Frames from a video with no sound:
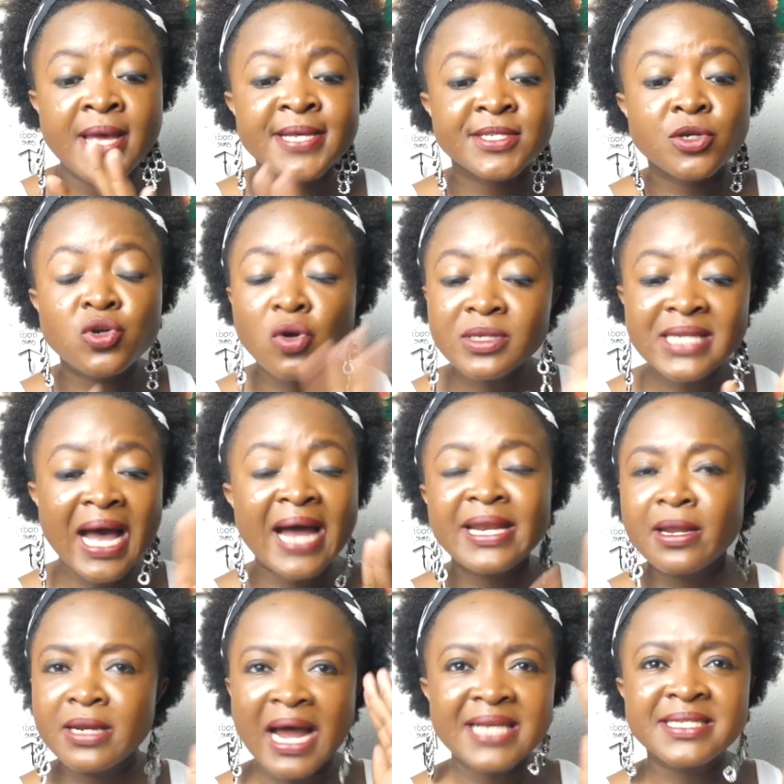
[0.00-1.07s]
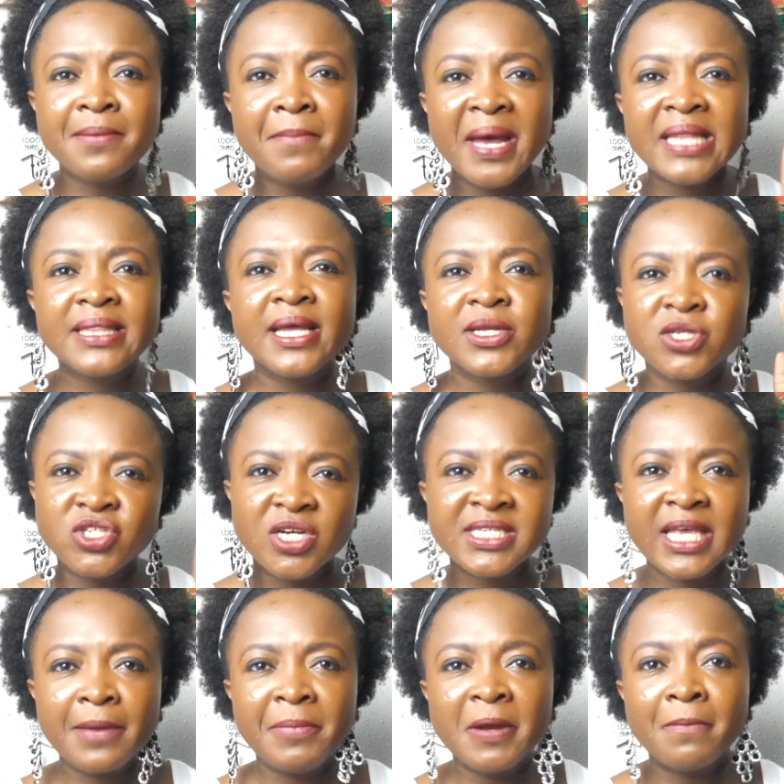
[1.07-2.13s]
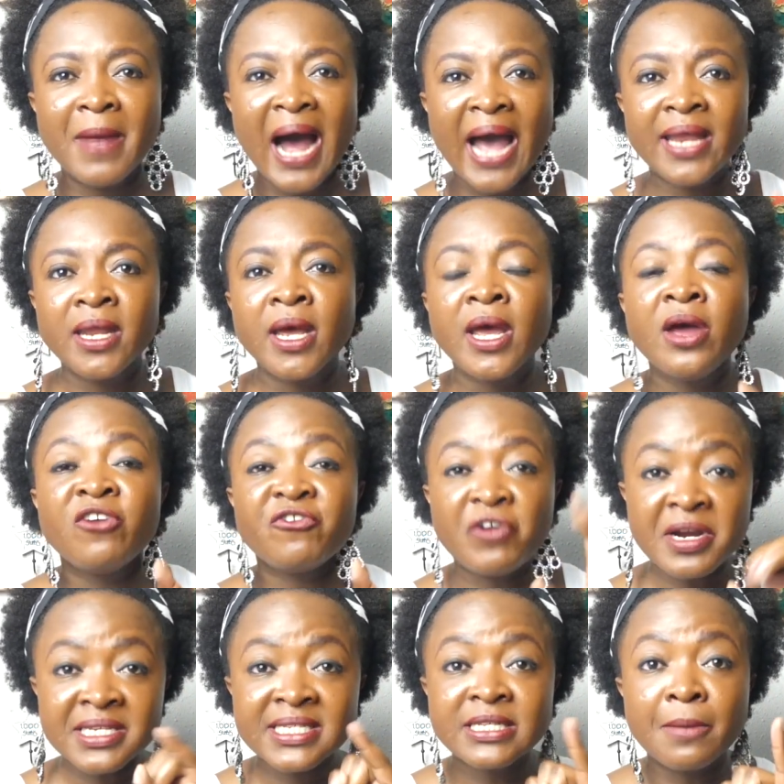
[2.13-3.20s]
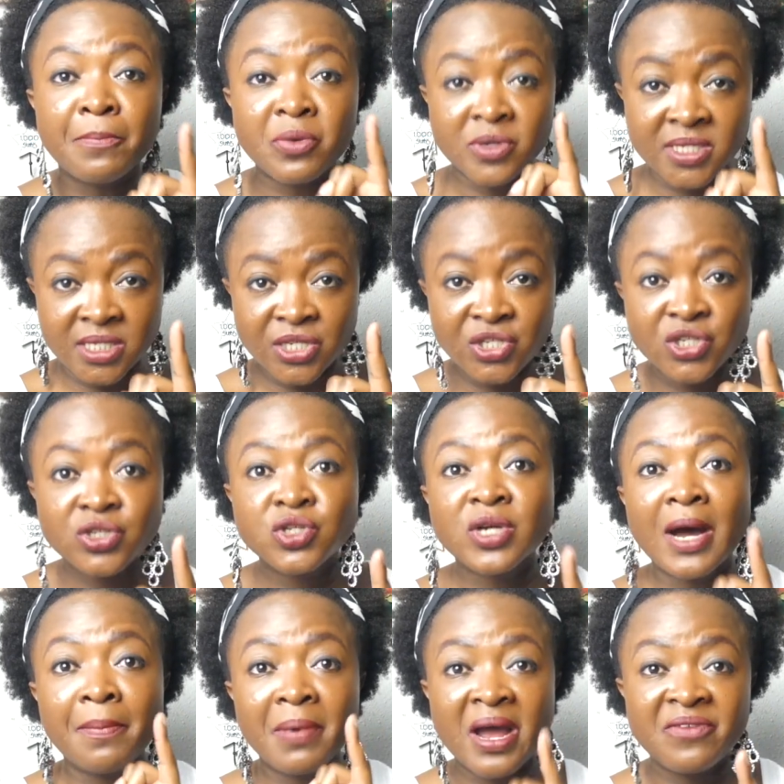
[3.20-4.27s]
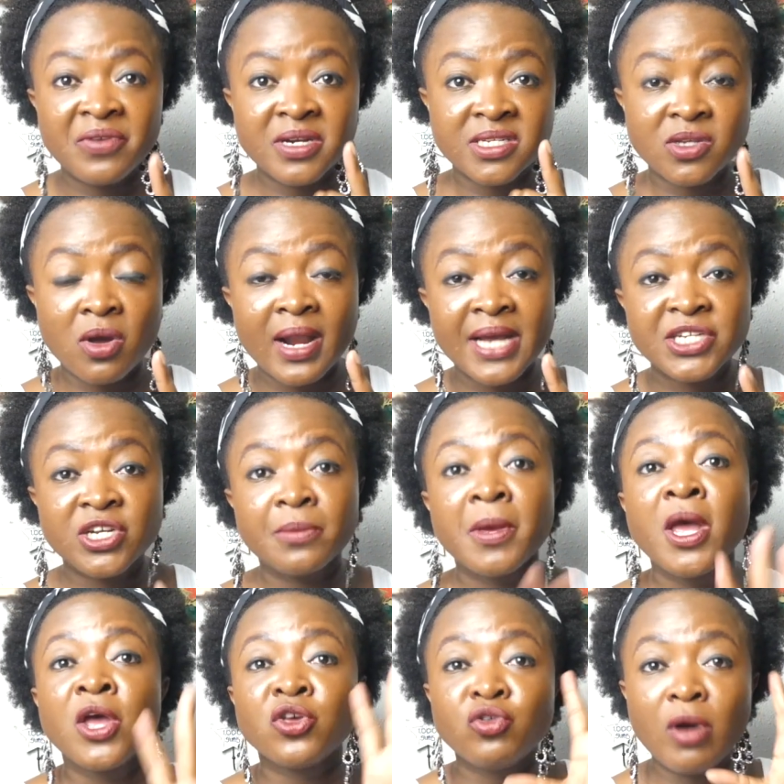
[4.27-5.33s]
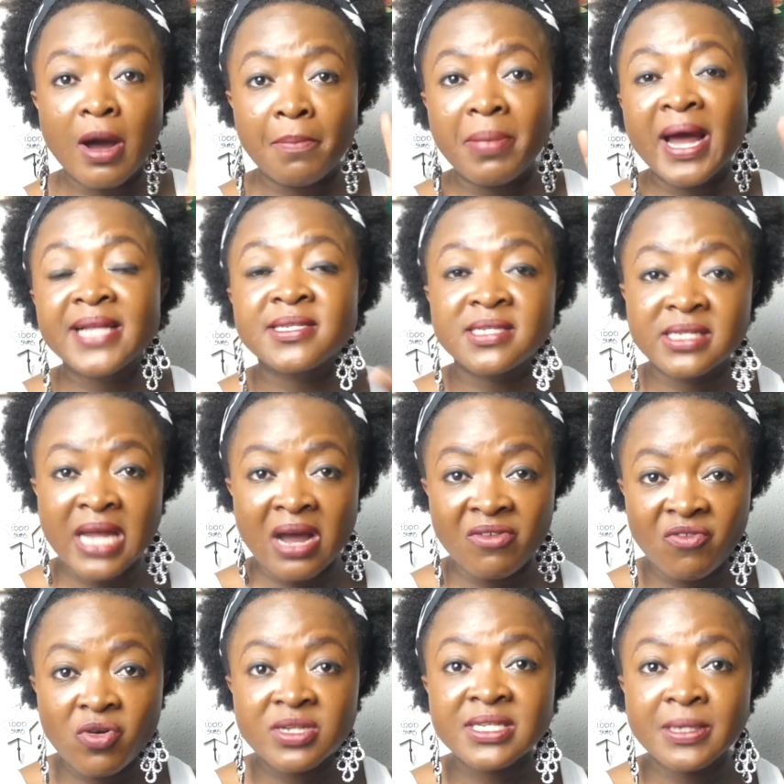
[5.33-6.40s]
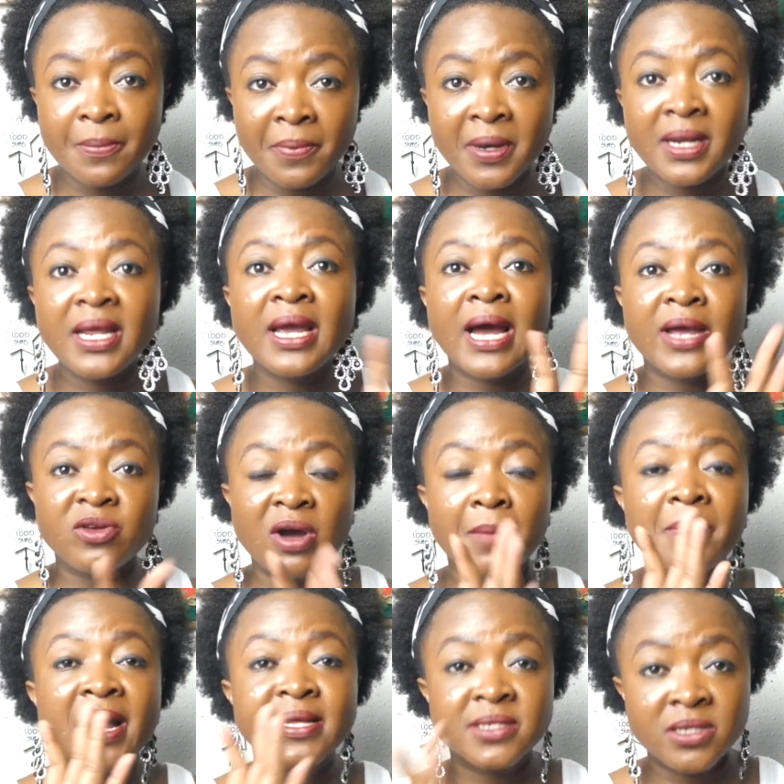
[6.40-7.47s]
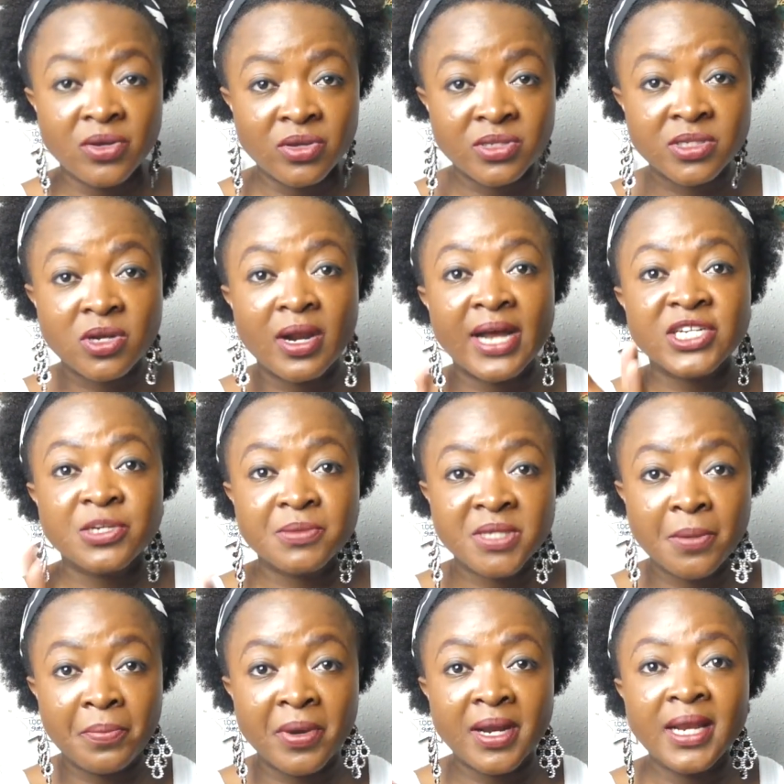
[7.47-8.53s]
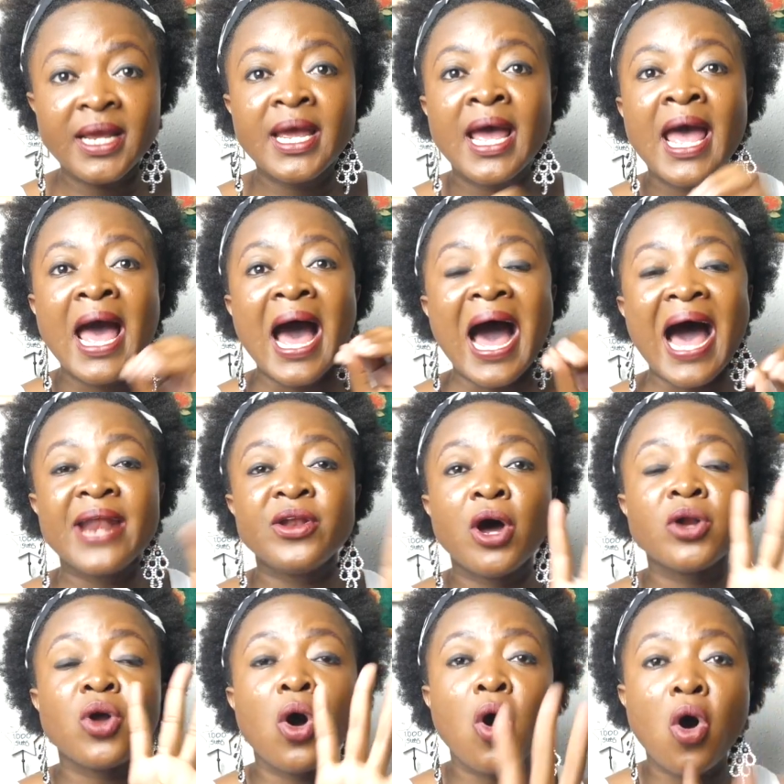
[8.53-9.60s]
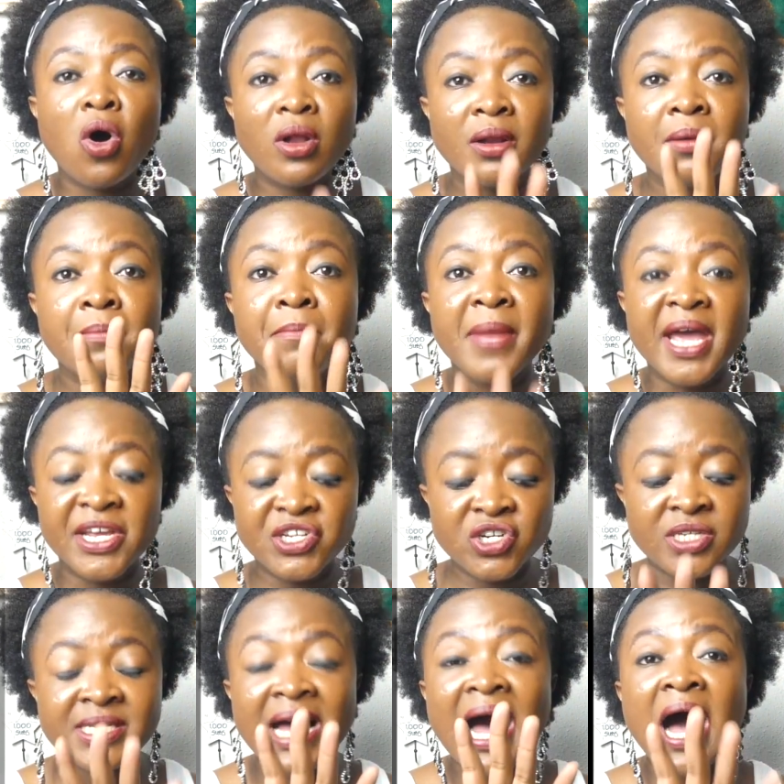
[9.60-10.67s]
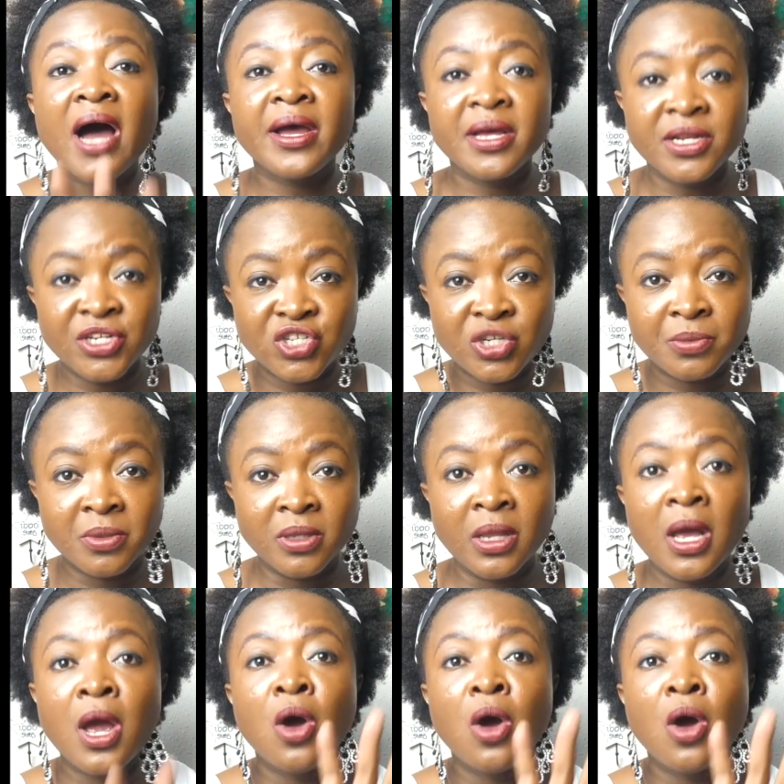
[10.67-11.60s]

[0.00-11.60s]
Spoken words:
So that's the main thing to just keep in mind. First, the procedure to apply for the scholarship: you apply to Stanford separately and you apply to the scholarship separately, and not all majors are eligible.